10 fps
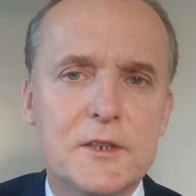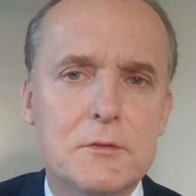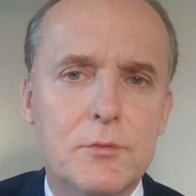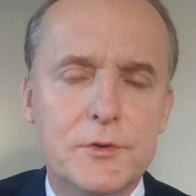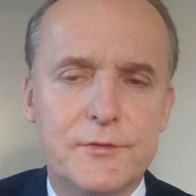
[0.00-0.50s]
D.
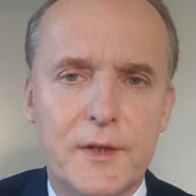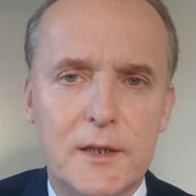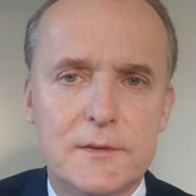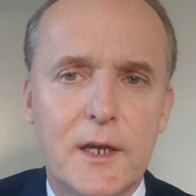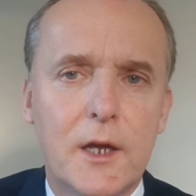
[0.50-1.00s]

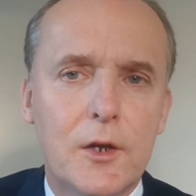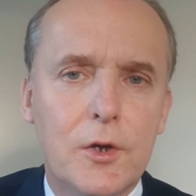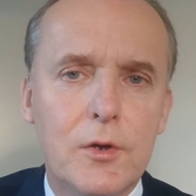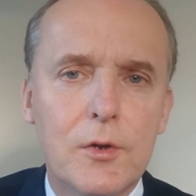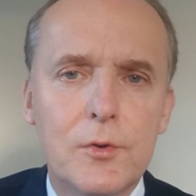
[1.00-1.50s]
Roosevelt
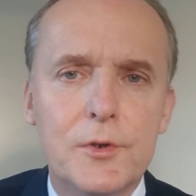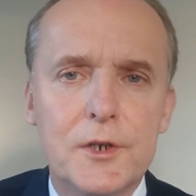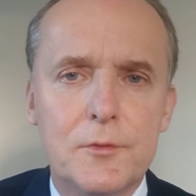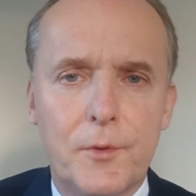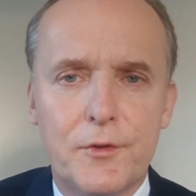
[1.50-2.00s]

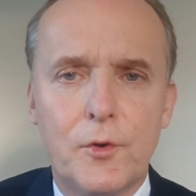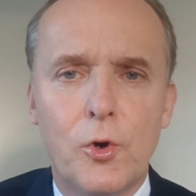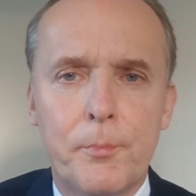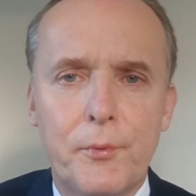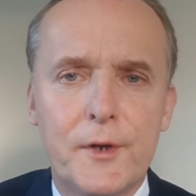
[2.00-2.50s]
colluded with
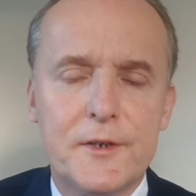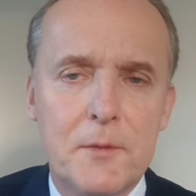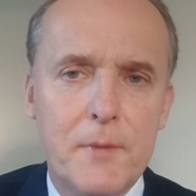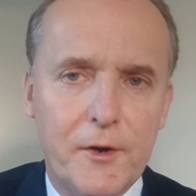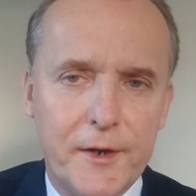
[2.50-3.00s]
corporate
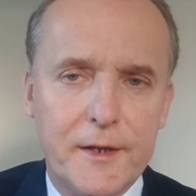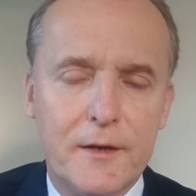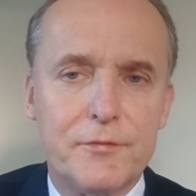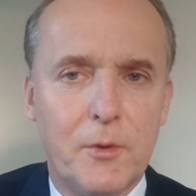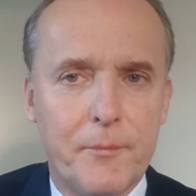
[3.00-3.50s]

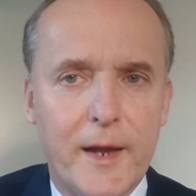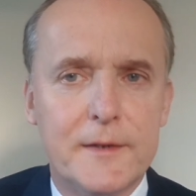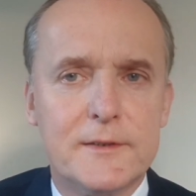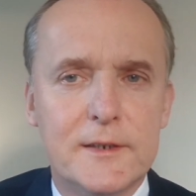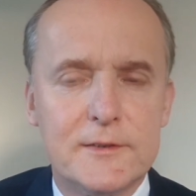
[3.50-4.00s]
America from
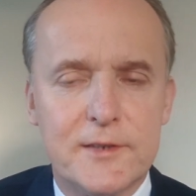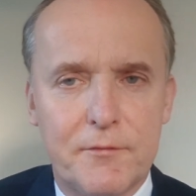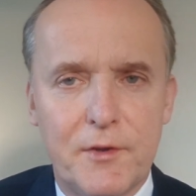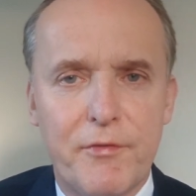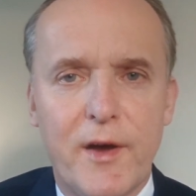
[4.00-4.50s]

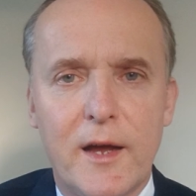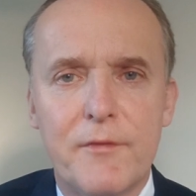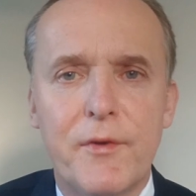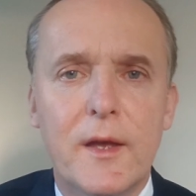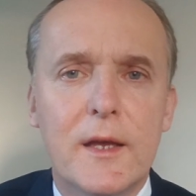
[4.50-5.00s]

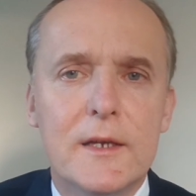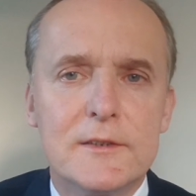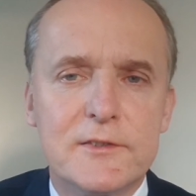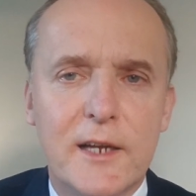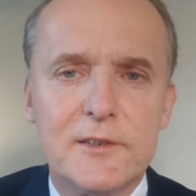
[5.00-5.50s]
1975,
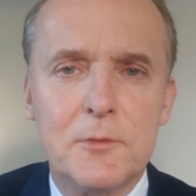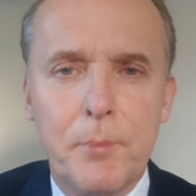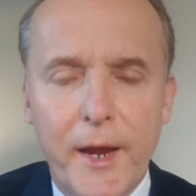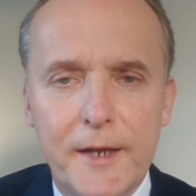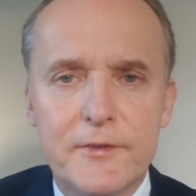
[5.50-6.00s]
Sutton
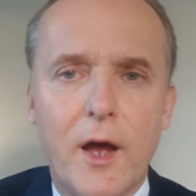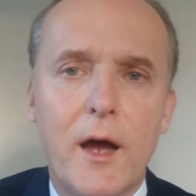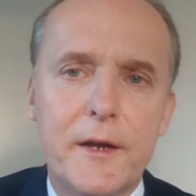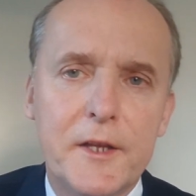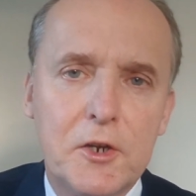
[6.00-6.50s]
paints a
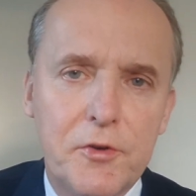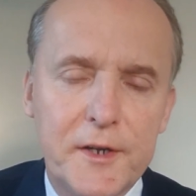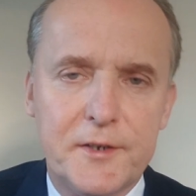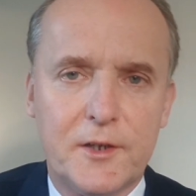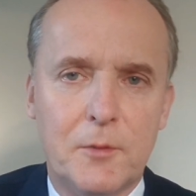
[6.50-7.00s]
highly
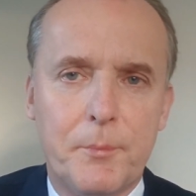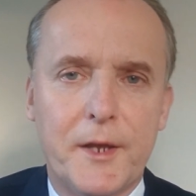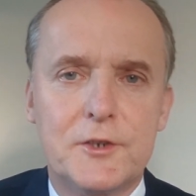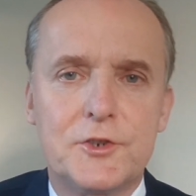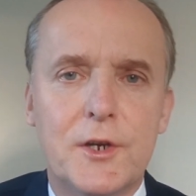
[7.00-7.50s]
critical
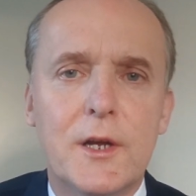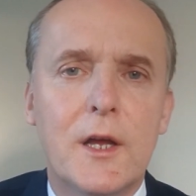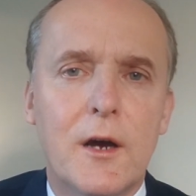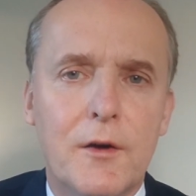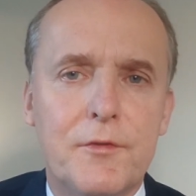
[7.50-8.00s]
picture
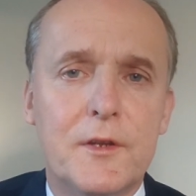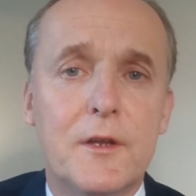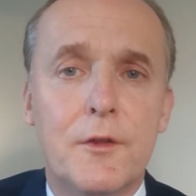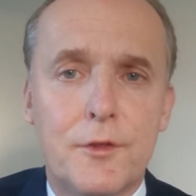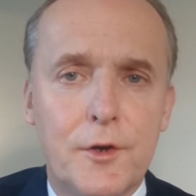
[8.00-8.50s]
of the
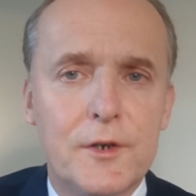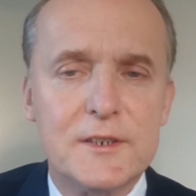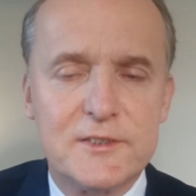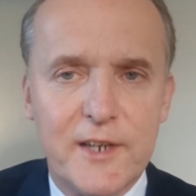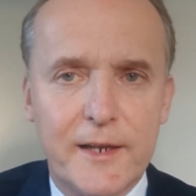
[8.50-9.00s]

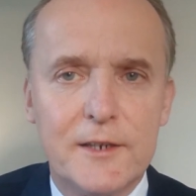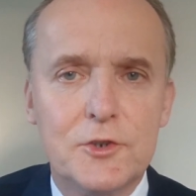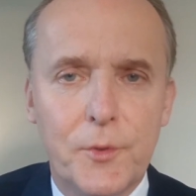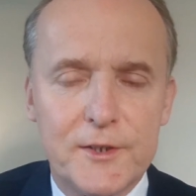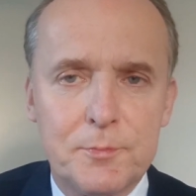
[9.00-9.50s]

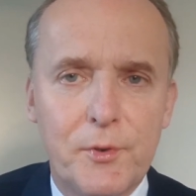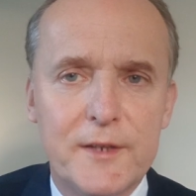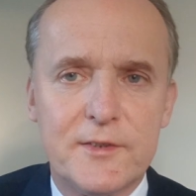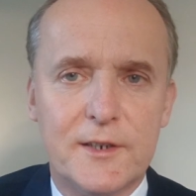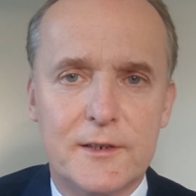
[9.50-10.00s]
32nd US
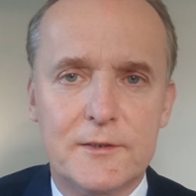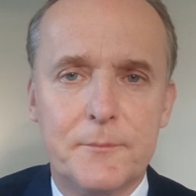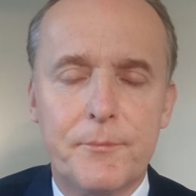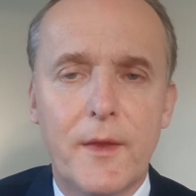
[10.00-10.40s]
president.